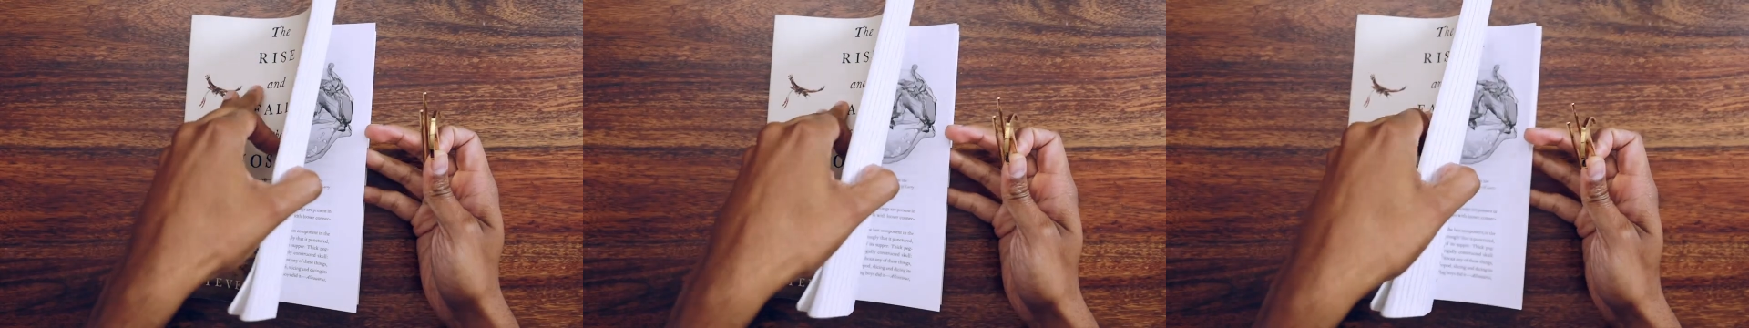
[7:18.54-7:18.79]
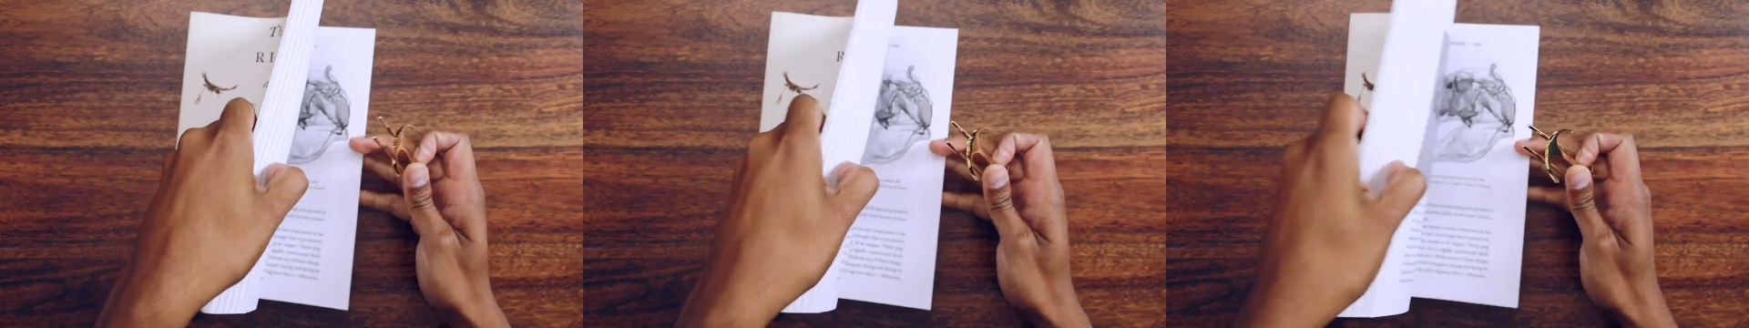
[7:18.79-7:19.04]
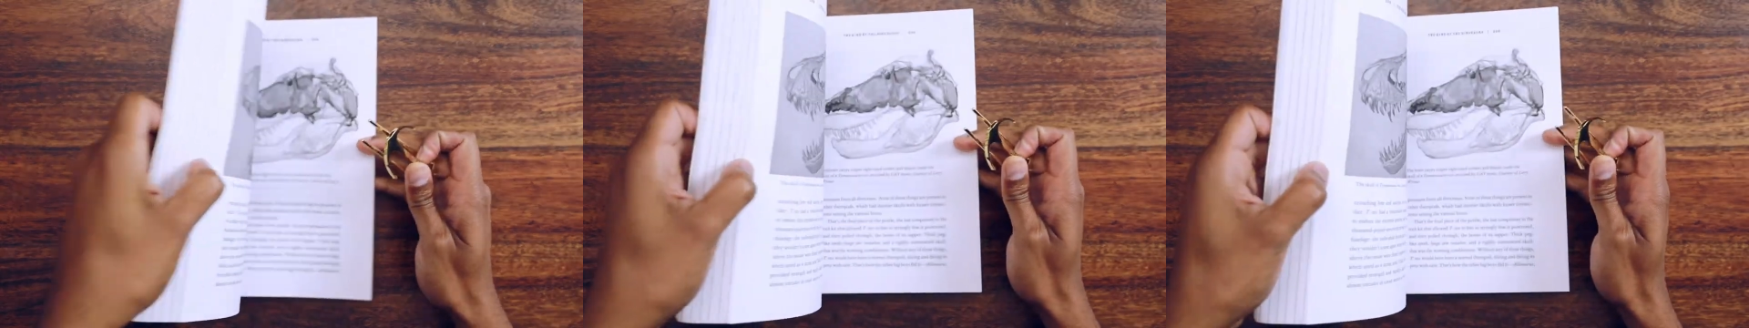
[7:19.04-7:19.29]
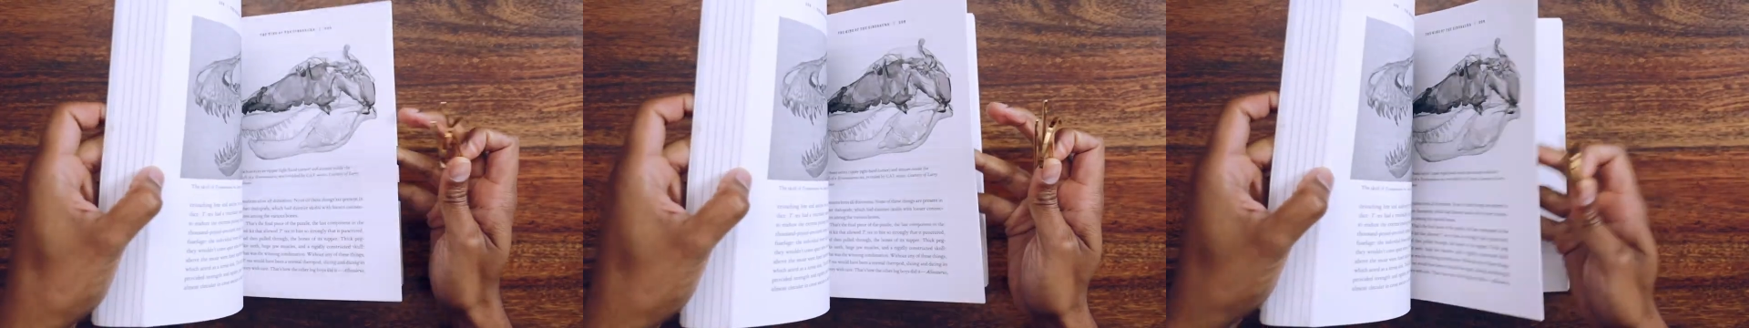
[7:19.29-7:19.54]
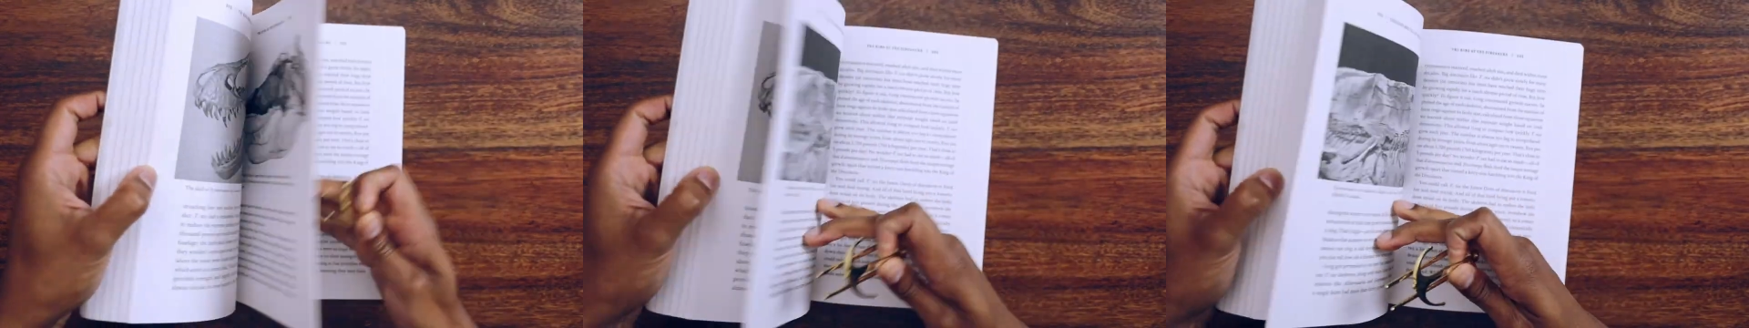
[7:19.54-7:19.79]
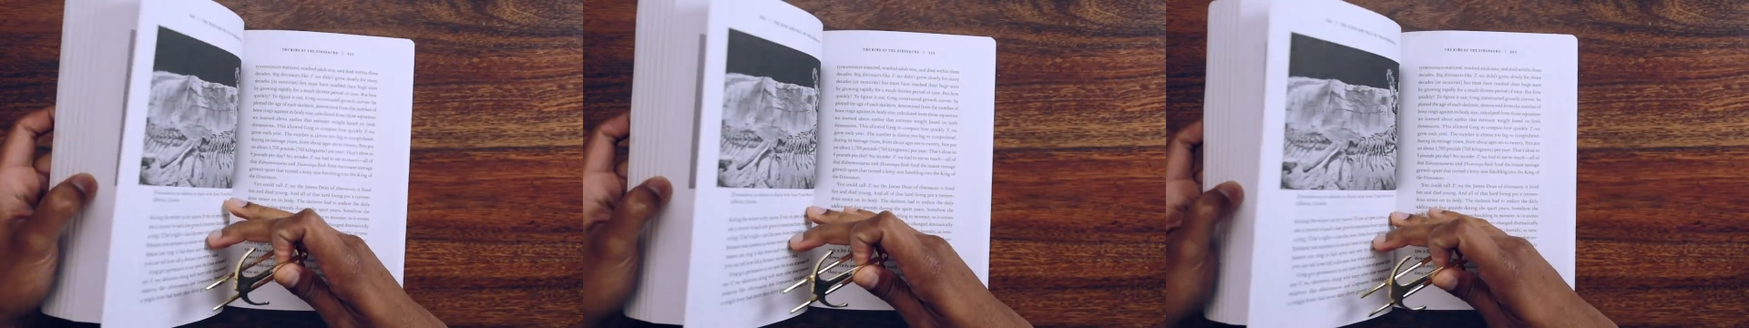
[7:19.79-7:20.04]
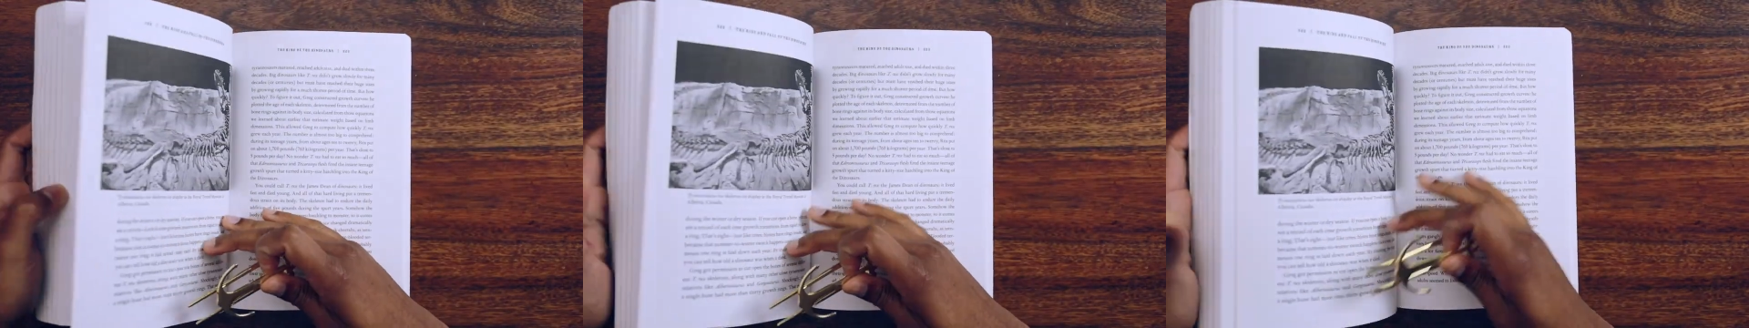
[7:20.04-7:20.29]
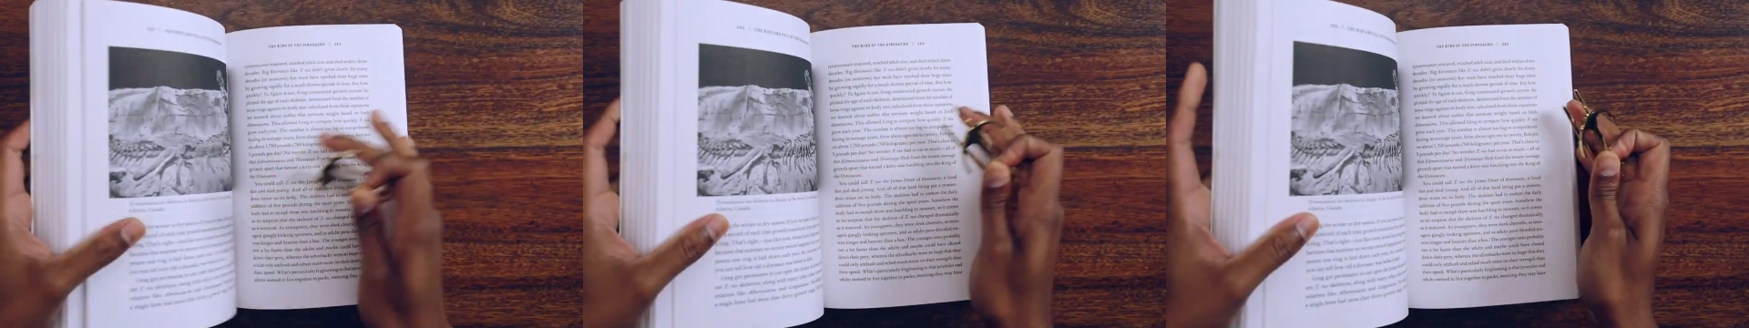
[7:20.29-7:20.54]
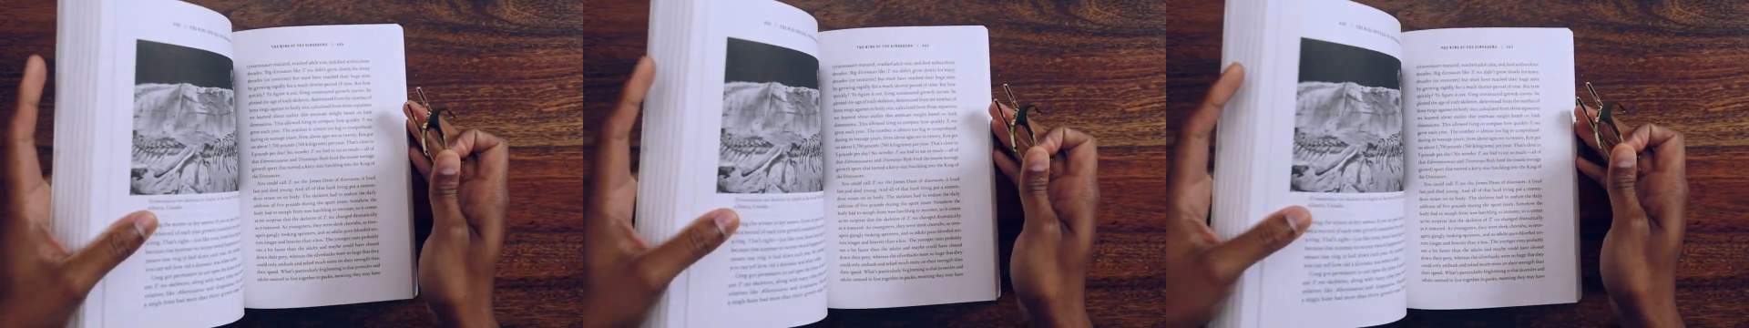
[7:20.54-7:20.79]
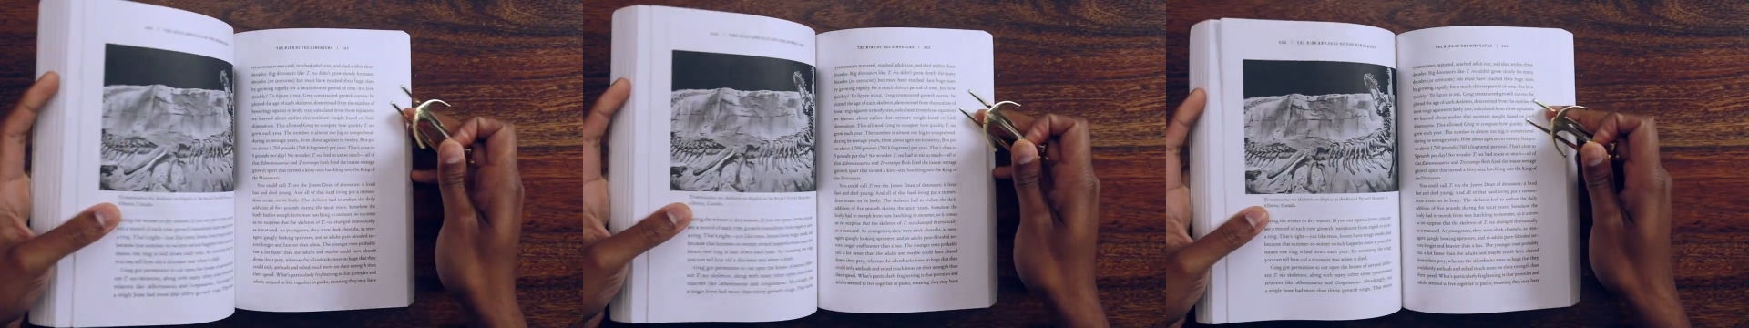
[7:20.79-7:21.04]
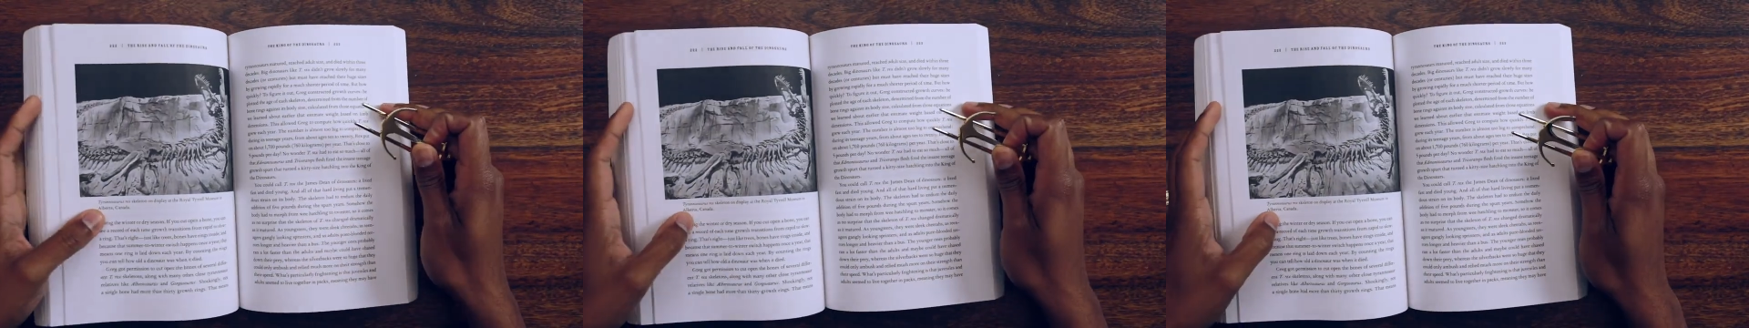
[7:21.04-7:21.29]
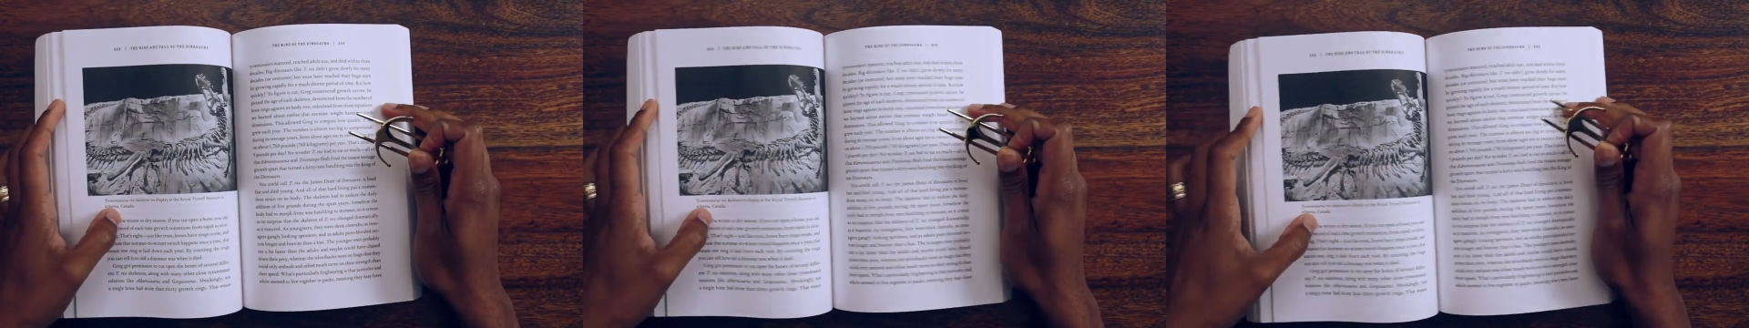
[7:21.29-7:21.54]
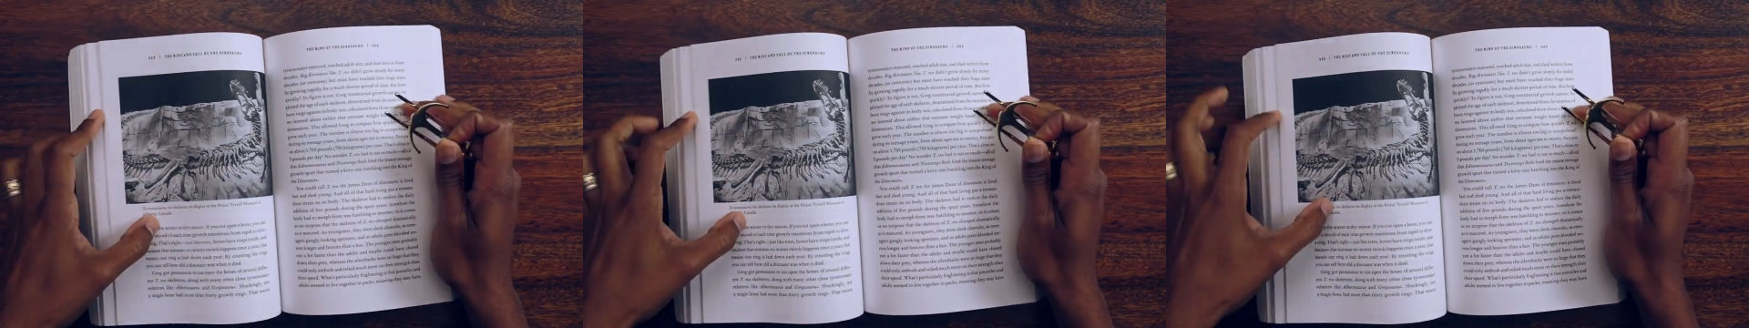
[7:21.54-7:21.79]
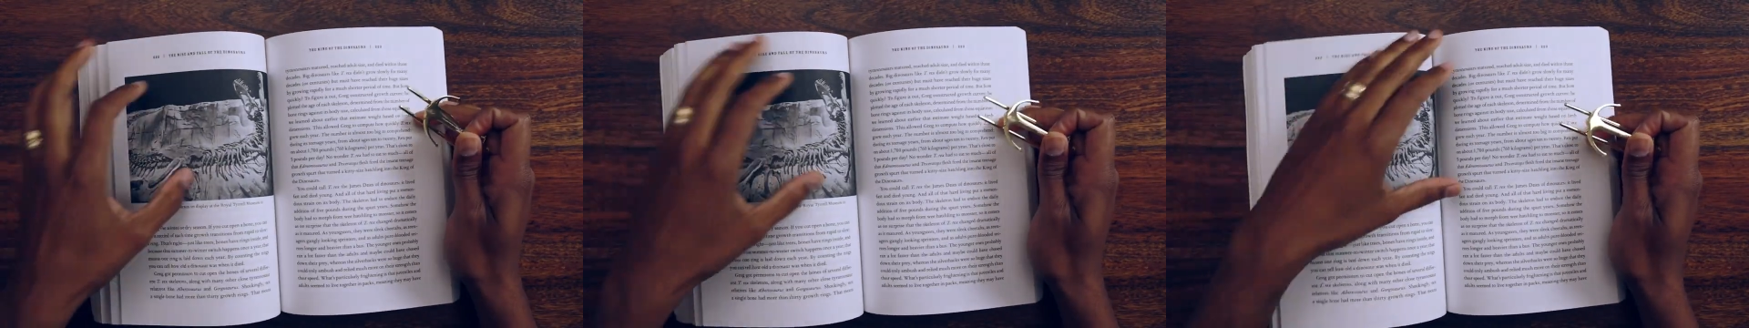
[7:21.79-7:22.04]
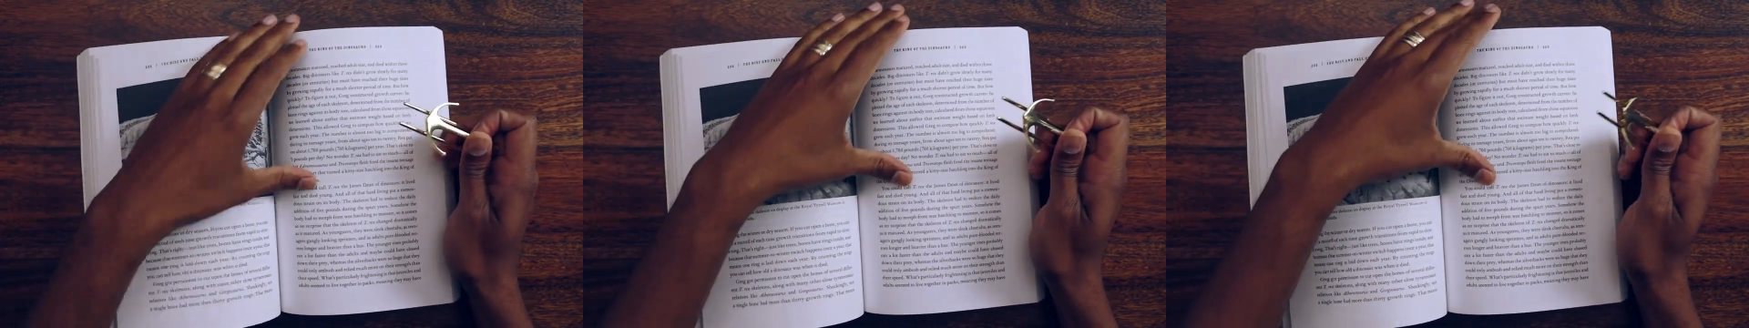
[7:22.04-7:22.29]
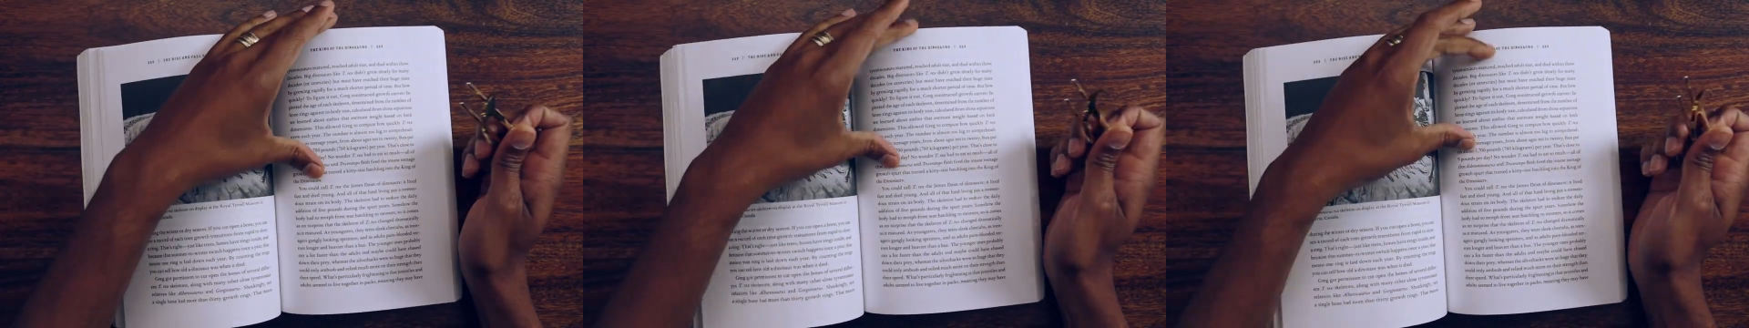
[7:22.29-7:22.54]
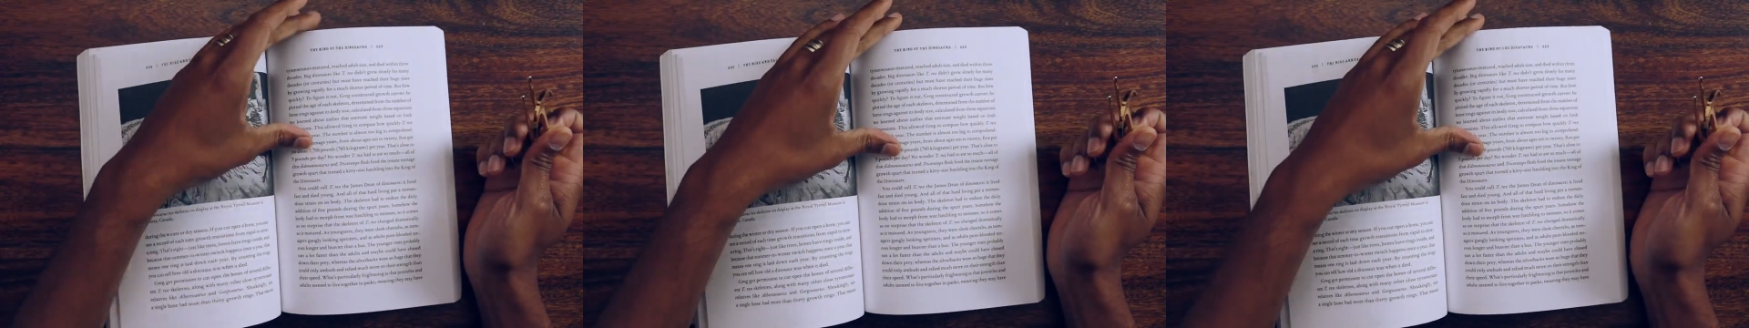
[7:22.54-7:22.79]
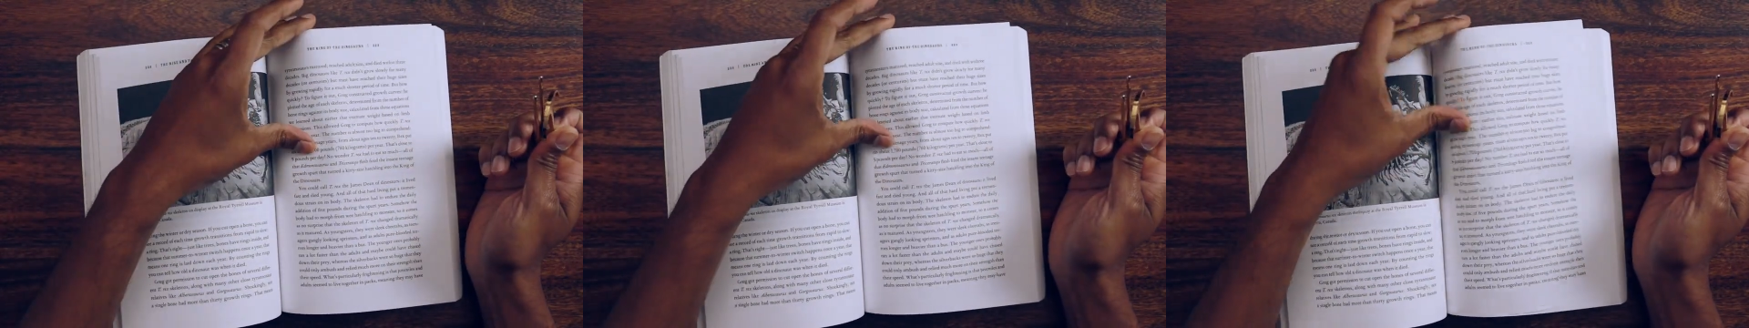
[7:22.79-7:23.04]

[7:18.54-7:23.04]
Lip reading: No face is visible, so there are no lips to read.